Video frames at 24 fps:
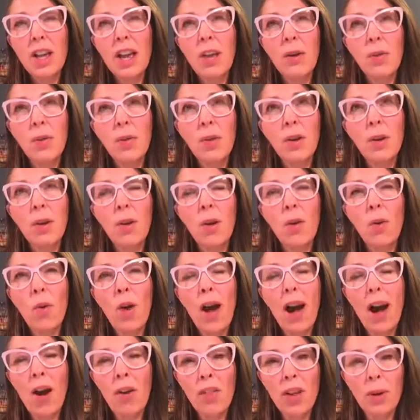And
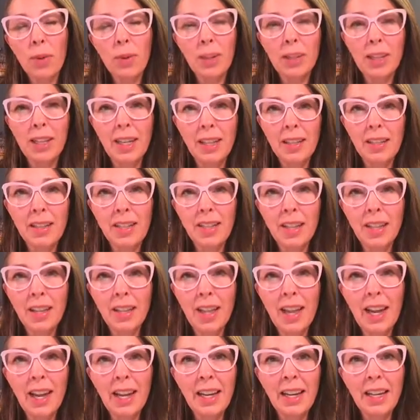how that relates to
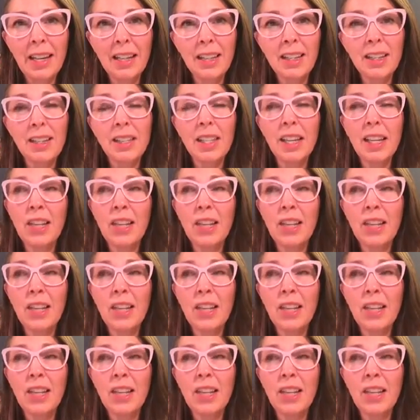light is